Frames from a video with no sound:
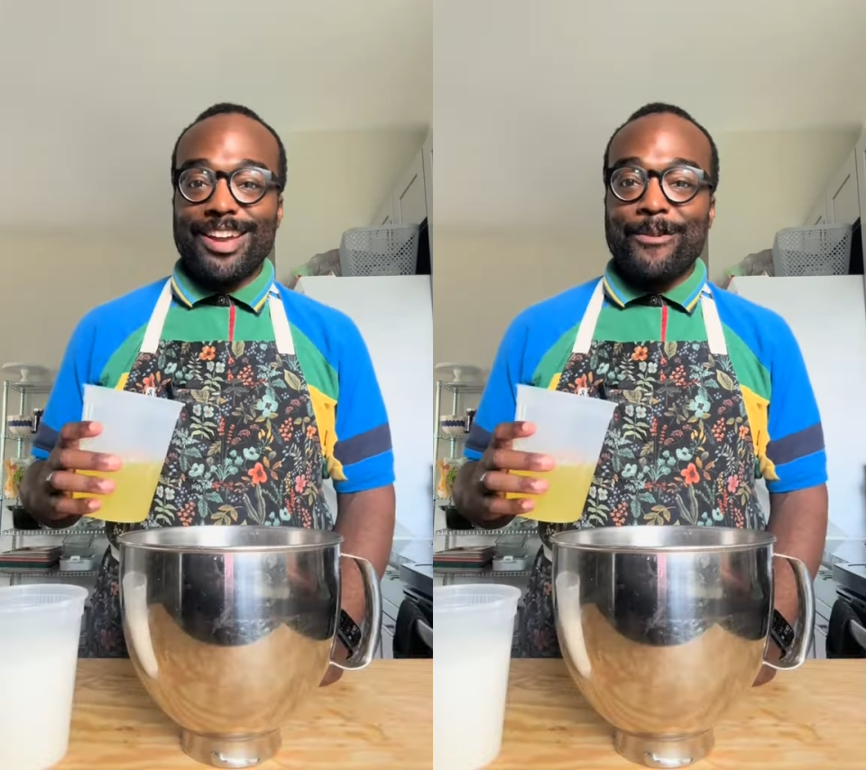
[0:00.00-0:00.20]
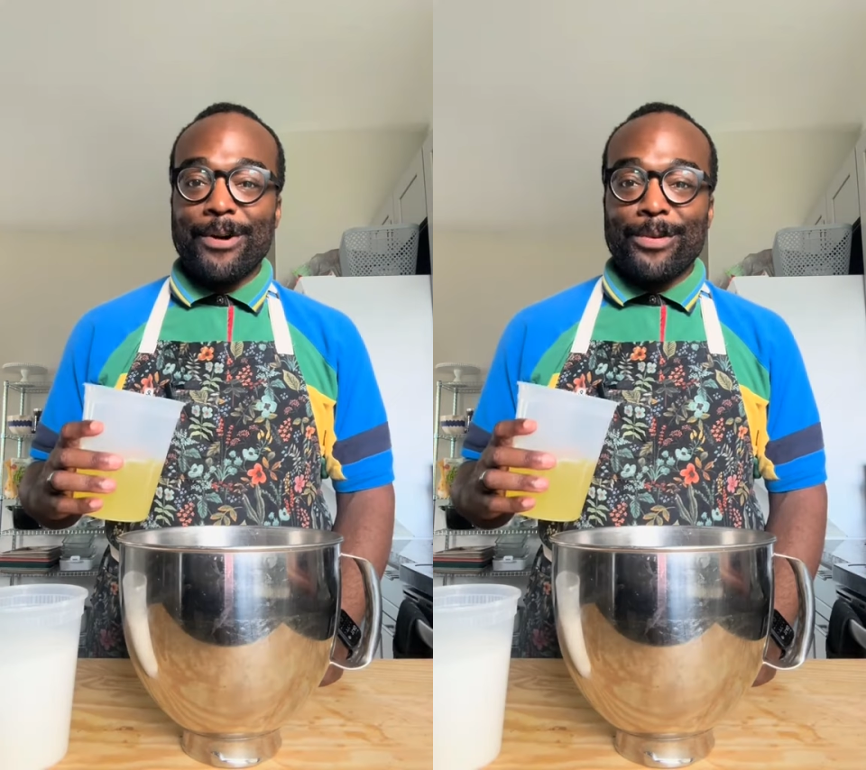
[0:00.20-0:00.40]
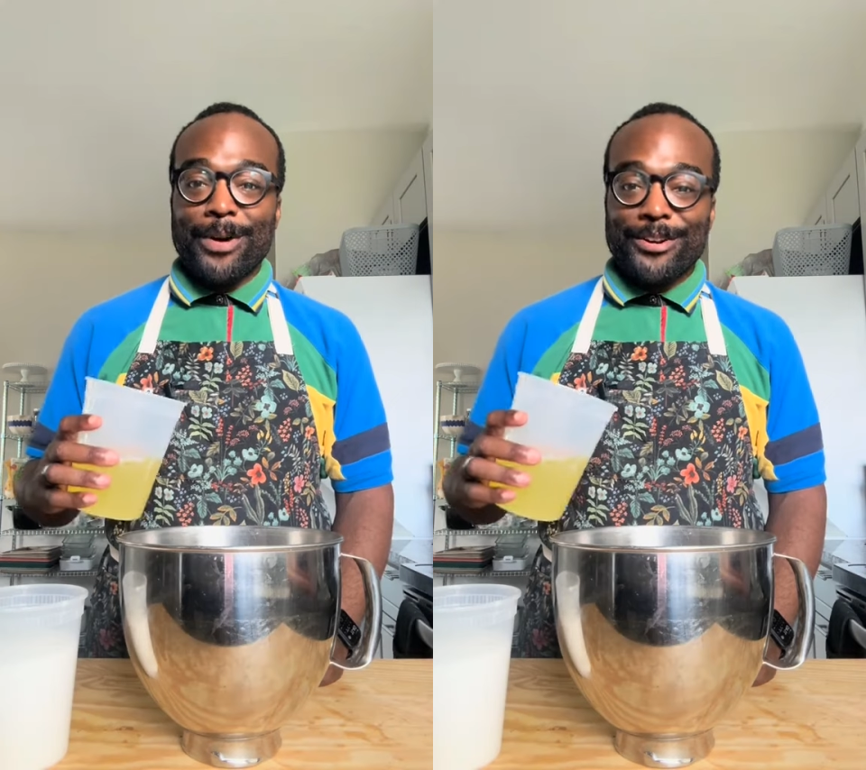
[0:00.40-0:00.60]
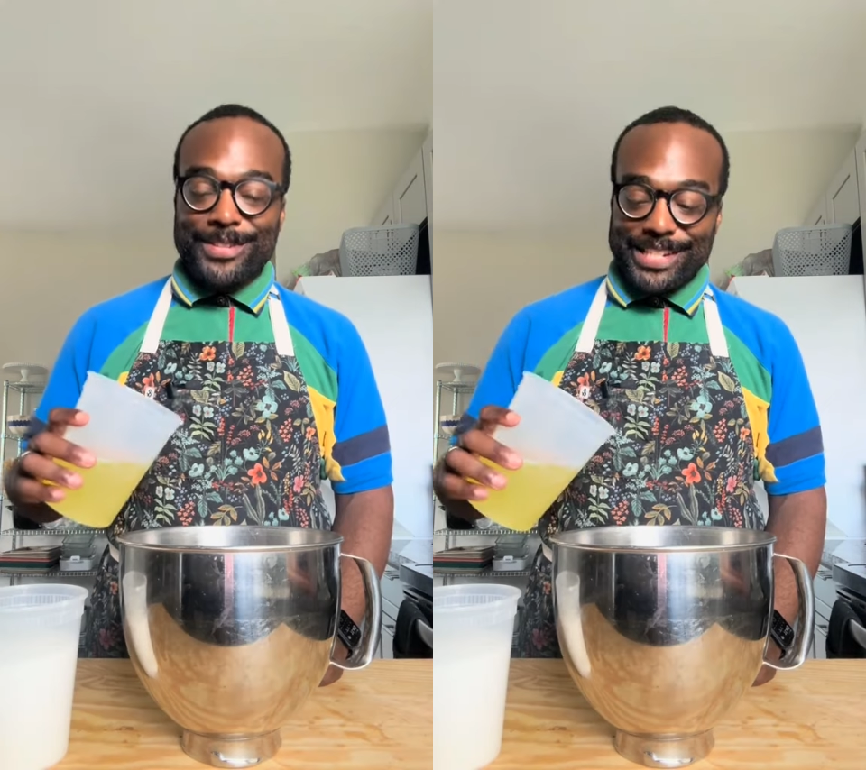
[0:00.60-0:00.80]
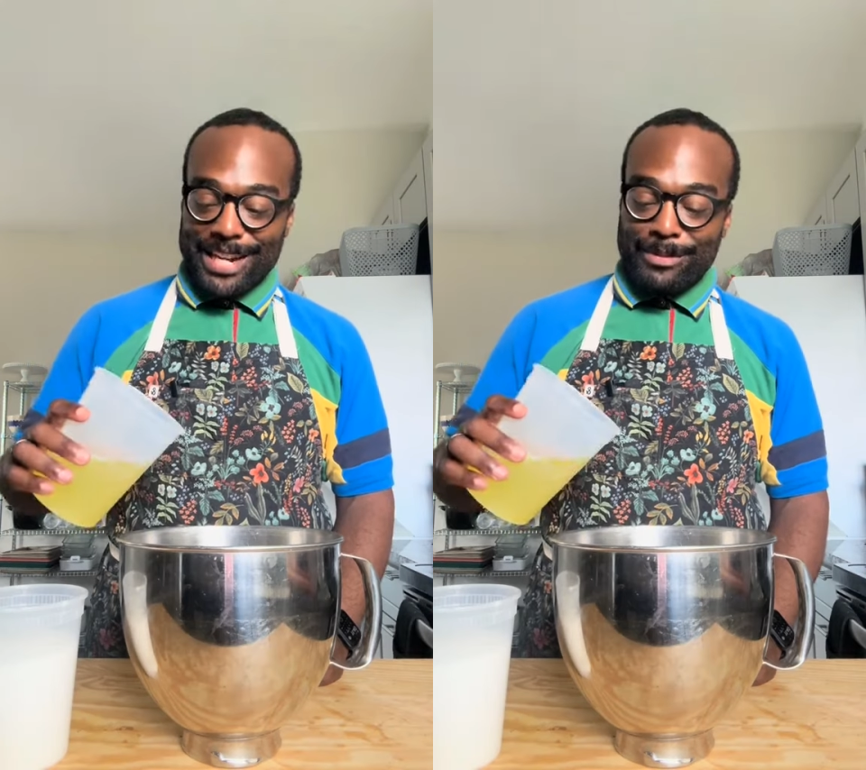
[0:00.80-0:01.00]
While the water is
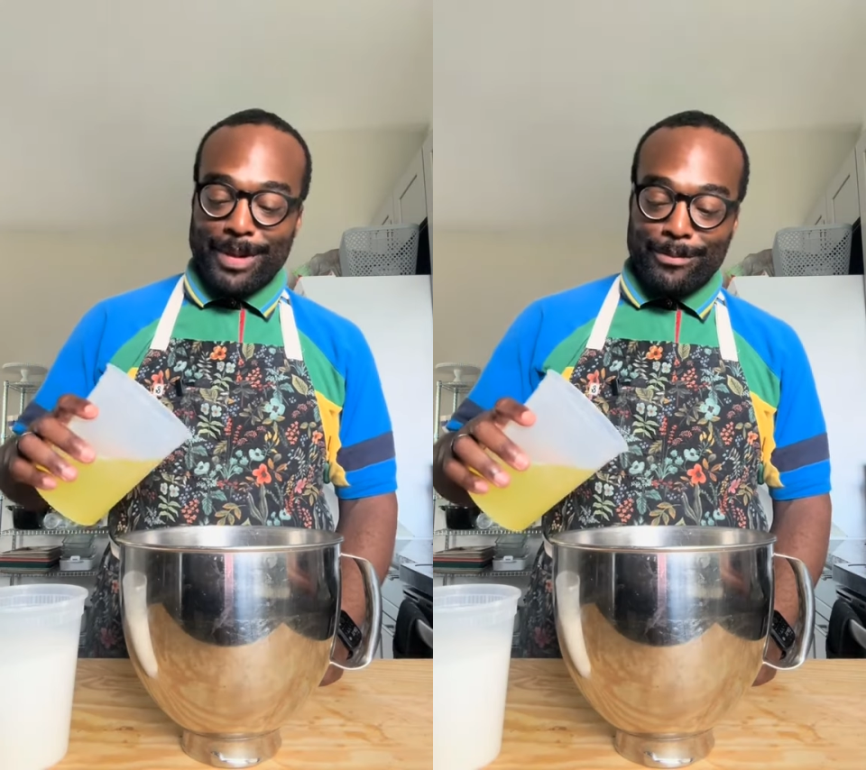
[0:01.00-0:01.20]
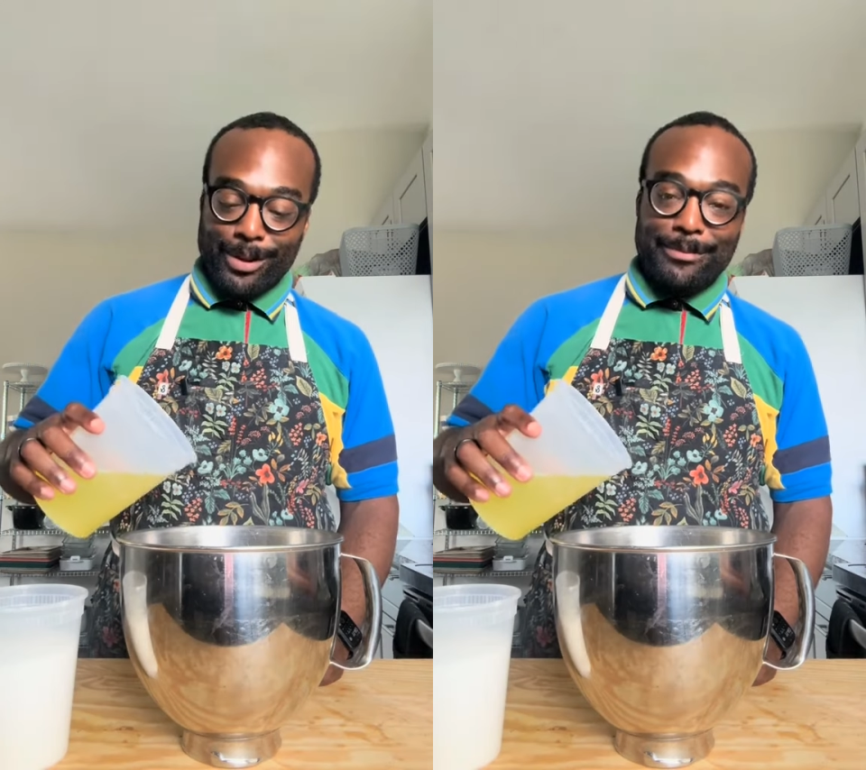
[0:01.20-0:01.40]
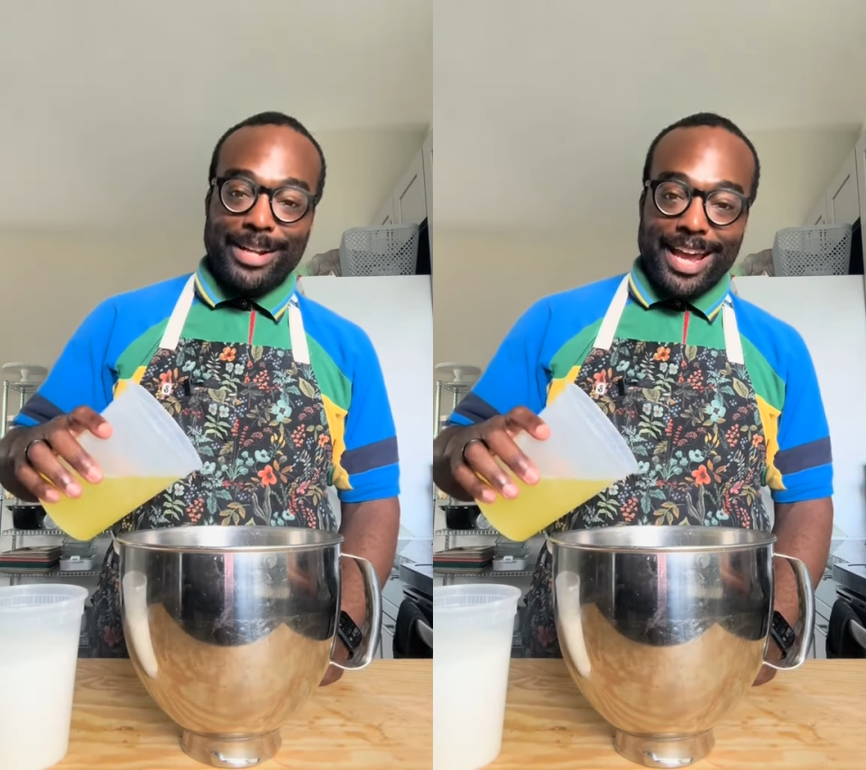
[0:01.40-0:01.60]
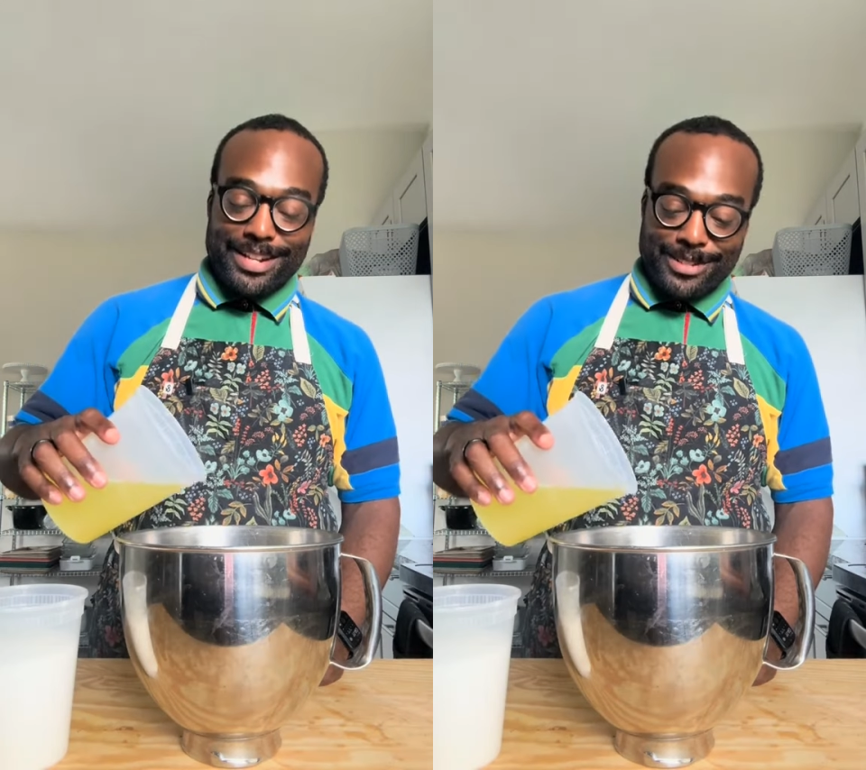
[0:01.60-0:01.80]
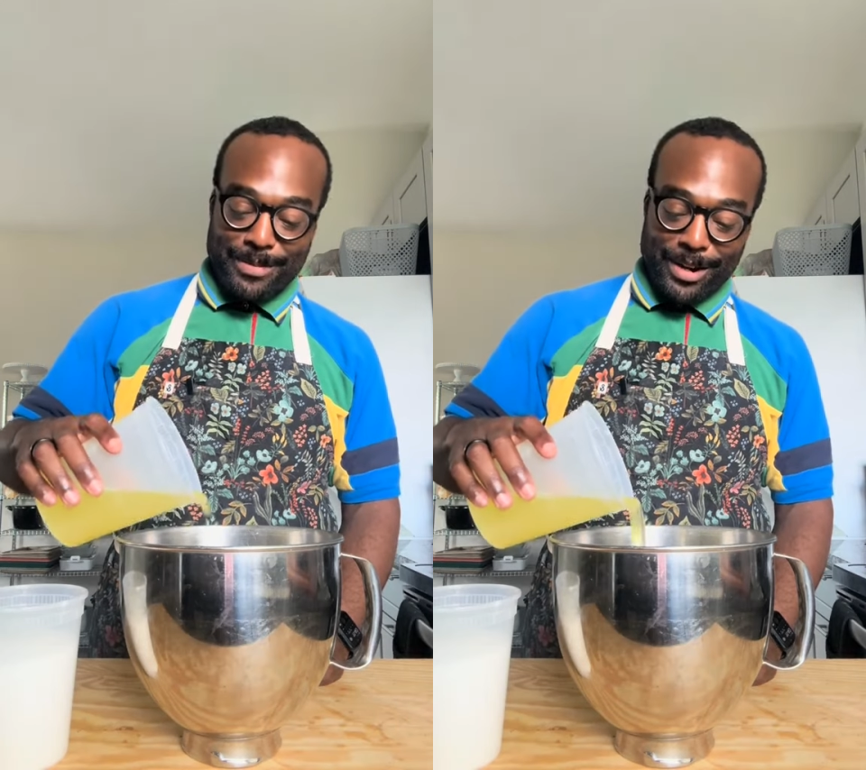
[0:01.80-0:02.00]
heating up in my bowl, I'm going to add
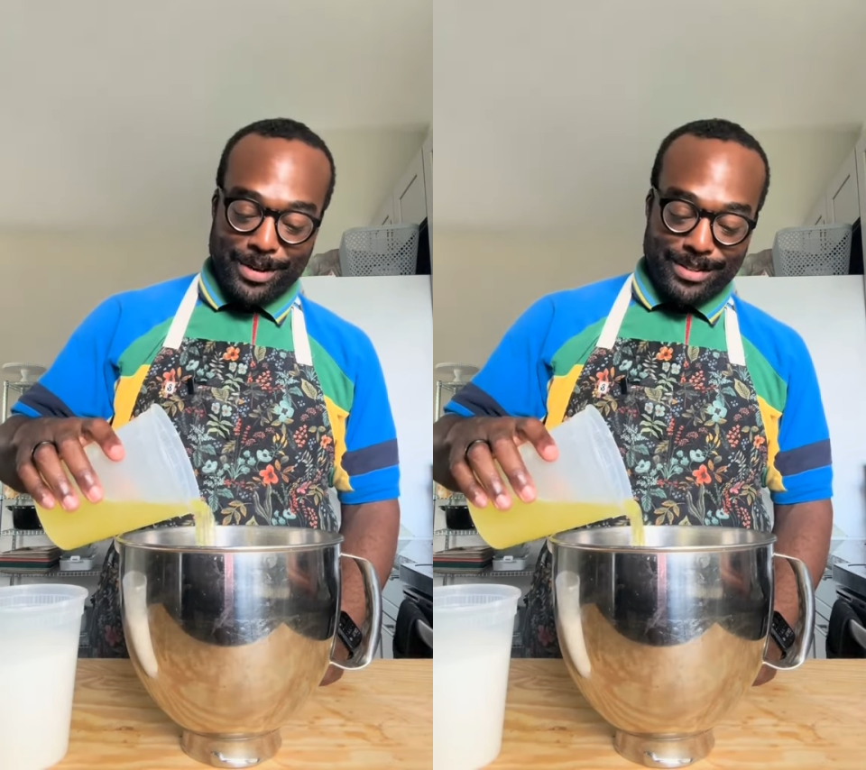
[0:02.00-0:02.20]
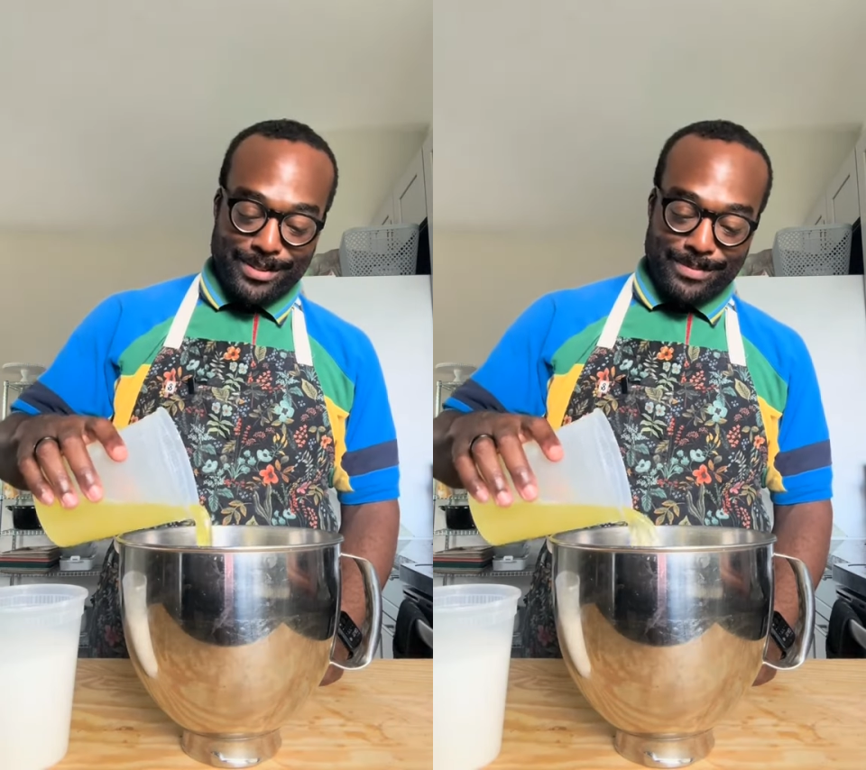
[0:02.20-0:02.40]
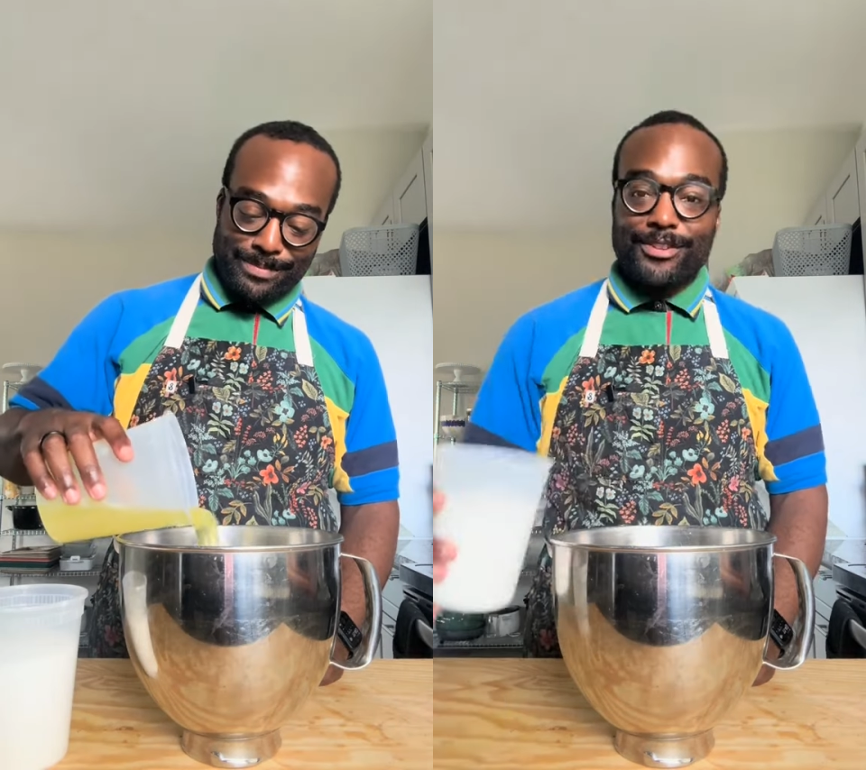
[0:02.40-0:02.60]
in some egg whites,